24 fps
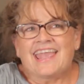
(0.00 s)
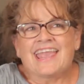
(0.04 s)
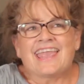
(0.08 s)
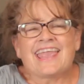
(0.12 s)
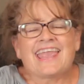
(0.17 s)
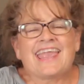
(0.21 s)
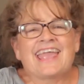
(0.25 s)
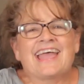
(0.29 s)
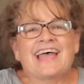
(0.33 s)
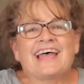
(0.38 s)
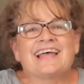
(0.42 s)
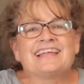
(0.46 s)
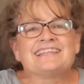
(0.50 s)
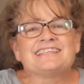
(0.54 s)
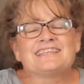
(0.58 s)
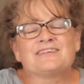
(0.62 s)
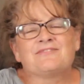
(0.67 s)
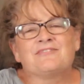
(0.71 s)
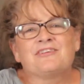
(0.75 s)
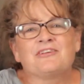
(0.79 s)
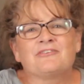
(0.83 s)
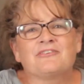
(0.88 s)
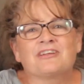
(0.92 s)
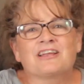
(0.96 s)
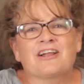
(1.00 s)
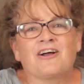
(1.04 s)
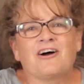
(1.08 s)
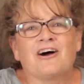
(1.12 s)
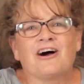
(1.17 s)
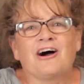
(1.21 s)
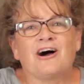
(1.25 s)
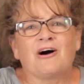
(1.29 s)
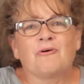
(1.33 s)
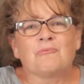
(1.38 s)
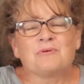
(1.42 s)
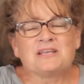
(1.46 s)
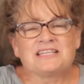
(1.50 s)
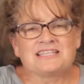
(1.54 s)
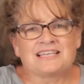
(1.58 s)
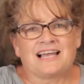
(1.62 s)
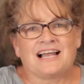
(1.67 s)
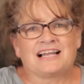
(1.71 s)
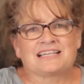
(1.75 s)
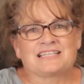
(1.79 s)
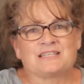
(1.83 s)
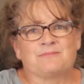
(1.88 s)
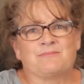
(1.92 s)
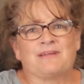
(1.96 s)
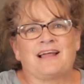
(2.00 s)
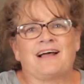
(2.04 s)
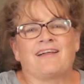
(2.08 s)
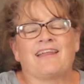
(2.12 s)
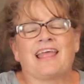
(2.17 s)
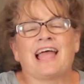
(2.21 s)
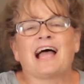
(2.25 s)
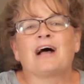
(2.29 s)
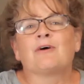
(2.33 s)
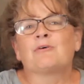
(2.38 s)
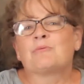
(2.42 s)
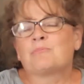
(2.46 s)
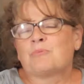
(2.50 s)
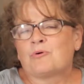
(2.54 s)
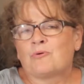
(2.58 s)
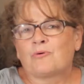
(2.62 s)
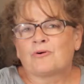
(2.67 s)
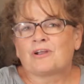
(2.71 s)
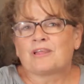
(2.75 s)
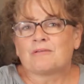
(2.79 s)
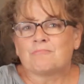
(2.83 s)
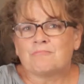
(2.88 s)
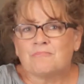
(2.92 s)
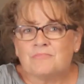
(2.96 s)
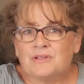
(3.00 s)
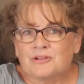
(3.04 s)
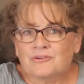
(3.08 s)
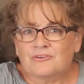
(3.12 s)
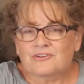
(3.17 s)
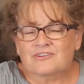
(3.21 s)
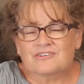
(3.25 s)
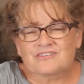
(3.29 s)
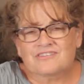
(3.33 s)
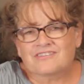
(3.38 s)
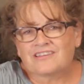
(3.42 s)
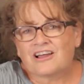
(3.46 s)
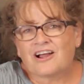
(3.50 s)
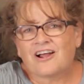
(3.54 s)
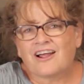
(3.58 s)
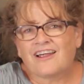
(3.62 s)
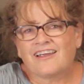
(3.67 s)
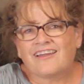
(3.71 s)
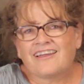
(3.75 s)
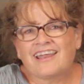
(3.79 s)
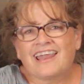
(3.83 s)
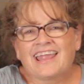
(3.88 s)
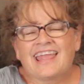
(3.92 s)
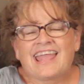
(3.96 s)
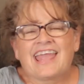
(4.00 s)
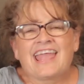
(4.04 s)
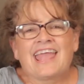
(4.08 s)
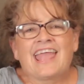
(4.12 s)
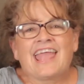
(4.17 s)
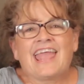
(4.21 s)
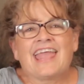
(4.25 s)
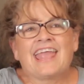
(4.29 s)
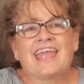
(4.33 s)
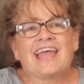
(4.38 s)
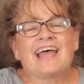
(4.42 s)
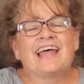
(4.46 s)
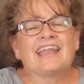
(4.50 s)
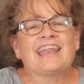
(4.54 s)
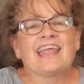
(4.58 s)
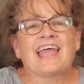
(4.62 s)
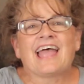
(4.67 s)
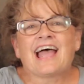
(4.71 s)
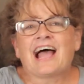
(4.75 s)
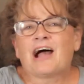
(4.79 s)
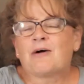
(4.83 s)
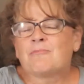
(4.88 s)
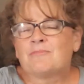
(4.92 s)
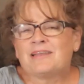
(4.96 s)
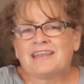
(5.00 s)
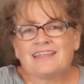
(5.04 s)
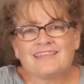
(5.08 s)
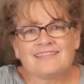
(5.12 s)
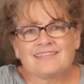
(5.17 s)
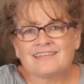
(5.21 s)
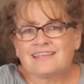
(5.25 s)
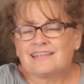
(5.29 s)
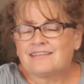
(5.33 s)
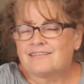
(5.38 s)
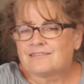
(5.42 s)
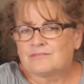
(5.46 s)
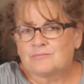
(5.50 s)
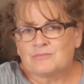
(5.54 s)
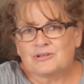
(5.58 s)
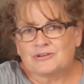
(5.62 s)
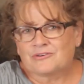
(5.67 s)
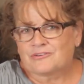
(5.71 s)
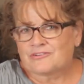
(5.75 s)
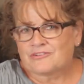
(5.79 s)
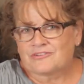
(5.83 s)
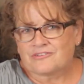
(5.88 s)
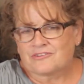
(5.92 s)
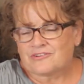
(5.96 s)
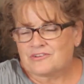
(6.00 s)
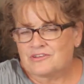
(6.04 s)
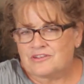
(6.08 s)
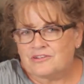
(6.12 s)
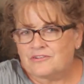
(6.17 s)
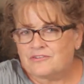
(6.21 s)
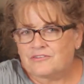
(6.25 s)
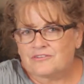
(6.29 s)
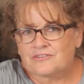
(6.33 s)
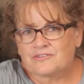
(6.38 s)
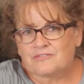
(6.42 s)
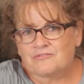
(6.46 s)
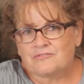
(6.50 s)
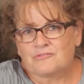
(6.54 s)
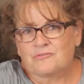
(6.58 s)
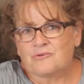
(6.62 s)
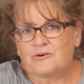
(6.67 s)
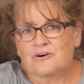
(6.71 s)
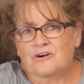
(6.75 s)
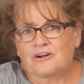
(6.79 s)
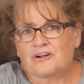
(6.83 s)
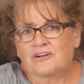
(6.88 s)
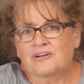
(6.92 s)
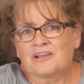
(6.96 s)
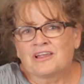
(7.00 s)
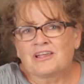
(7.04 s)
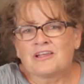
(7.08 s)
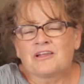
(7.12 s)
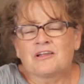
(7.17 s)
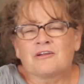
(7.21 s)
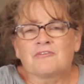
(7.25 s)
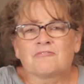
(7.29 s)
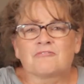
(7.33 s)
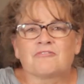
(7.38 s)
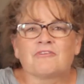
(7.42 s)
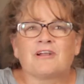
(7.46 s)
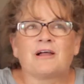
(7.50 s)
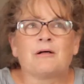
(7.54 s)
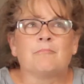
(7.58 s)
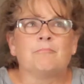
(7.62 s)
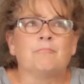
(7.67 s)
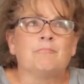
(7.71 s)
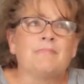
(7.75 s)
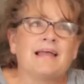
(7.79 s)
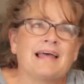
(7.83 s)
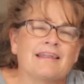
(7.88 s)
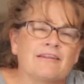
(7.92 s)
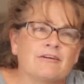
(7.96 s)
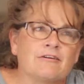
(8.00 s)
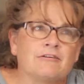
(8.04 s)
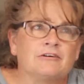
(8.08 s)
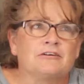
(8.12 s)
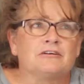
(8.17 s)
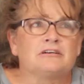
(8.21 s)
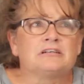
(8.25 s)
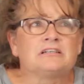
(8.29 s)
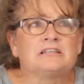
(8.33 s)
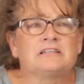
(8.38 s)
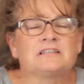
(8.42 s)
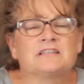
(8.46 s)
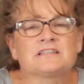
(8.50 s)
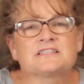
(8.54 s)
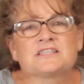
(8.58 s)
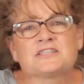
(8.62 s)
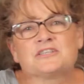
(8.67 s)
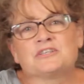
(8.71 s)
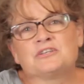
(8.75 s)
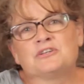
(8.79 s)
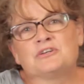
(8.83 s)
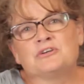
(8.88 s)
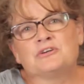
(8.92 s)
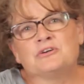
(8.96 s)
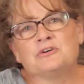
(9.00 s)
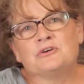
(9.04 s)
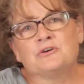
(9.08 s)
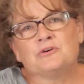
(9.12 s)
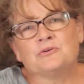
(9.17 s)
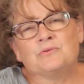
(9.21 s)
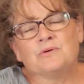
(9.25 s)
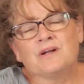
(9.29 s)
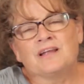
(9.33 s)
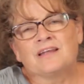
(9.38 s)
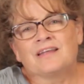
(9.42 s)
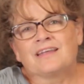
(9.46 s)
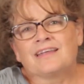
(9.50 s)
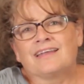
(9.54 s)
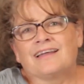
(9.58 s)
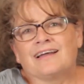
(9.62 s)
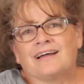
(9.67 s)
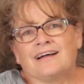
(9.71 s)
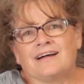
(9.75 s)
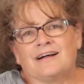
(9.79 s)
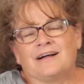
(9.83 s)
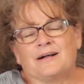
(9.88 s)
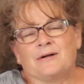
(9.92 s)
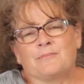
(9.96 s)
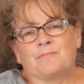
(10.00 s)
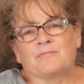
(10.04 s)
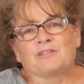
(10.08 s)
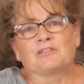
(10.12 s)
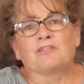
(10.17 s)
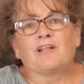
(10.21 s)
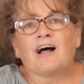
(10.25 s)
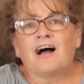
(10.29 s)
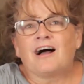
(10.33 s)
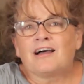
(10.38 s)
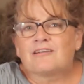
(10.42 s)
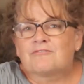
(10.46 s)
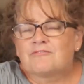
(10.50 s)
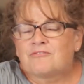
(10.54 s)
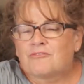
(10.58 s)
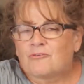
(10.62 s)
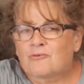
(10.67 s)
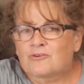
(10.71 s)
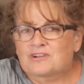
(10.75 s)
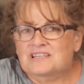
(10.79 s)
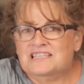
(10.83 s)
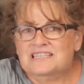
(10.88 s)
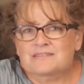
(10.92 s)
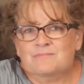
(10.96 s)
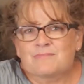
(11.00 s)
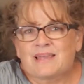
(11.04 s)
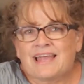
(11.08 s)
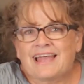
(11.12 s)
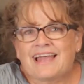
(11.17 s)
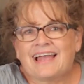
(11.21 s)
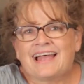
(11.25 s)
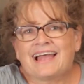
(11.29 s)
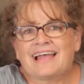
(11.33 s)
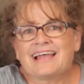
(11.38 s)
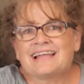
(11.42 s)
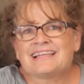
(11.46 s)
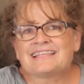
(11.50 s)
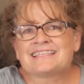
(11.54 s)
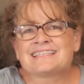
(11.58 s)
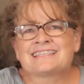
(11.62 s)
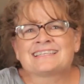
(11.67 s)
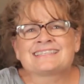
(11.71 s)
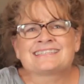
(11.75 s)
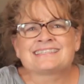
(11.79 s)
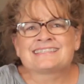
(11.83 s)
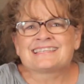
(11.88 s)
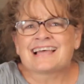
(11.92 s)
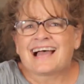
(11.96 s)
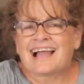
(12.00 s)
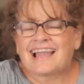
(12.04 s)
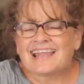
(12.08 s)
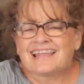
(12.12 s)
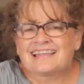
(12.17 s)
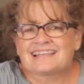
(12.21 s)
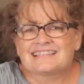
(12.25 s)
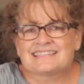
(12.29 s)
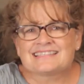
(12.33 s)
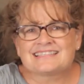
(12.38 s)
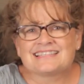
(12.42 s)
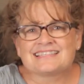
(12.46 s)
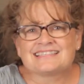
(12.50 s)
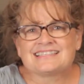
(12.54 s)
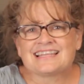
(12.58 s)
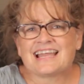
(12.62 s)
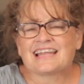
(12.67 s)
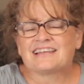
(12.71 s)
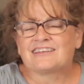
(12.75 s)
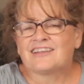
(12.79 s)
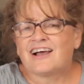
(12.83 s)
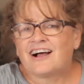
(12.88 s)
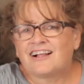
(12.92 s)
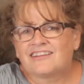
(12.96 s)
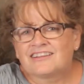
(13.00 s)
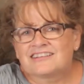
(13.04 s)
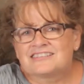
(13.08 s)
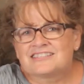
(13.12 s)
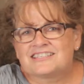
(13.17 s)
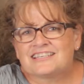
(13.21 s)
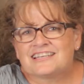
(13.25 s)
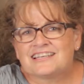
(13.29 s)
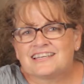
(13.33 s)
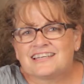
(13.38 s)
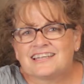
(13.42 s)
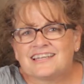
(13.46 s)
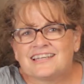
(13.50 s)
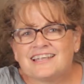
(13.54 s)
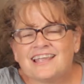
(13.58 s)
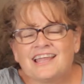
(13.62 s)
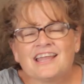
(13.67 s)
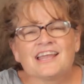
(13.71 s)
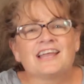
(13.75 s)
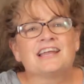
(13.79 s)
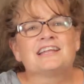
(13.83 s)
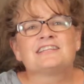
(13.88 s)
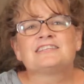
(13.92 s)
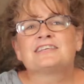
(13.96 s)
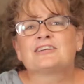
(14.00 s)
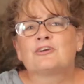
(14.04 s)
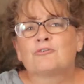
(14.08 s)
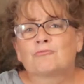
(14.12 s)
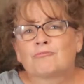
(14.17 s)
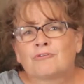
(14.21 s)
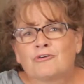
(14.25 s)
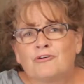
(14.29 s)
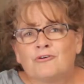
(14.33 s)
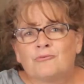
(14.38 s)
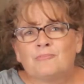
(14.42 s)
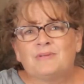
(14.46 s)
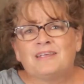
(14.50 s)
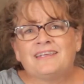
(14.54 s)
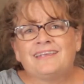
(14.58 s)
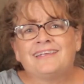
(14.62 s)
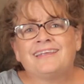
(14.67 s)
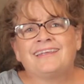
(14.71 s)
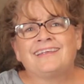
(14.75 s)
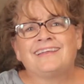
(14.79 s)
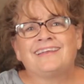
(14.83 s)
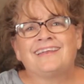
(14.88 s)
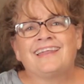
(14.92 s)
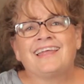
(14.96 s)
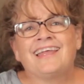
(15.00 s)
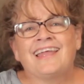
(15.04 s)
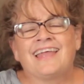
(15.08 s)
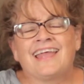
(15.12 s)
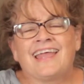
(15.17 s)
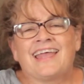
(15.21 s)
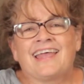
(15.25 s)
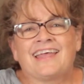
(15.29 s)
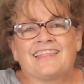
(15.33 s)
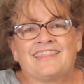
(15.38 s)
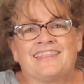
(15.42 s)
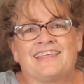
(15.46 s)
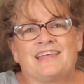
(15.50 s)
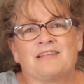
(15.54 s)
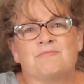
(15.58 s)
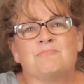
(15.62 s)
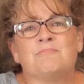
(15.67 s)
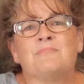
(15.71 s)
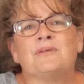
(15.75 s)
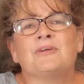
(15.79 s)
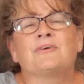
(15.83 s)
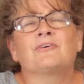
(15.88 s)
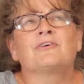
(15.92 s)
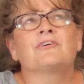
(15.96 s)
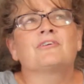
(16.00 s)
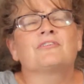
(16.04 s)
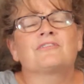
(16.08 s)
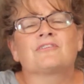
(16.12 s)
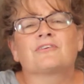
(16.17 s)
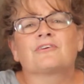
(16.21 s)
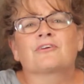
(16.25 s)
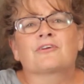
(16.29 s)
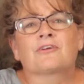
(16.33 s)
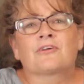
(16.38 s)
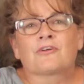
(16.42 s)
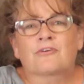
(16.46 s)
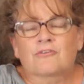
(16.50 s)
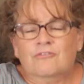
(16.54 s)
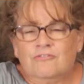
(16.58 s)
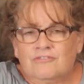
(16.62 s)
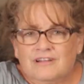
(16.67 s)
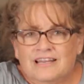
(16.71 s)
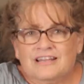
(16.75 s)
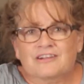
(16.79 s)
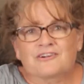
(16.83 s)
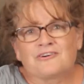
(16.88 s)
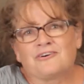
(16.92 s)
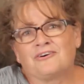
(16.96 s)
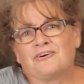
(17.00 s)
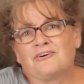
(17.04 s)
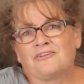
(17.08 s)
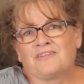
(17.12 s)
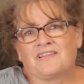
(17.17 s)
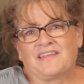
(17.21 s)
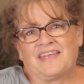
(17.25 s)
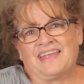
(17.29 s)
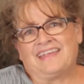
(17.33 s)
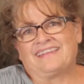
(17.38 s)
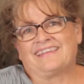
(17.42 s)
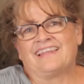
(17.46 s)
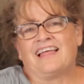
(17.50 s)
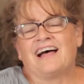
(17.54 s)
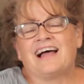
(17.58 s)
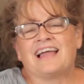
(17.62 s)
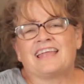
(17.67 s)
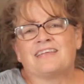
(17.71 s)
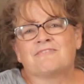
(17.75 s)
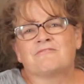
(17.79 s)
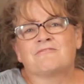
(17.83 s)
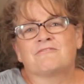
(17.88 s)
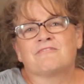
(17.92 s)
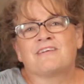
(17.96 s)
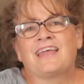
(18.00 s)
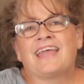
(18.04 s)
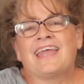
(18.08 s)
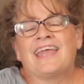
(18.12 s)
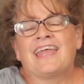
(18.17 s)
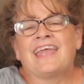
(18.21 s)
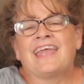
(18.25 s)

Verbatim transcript: And if you recall, we talked about how important mirrors are and how many things mirrors are used for, from medical to um, law enforcement to science to technology to grooming, that mirrors are critical in life.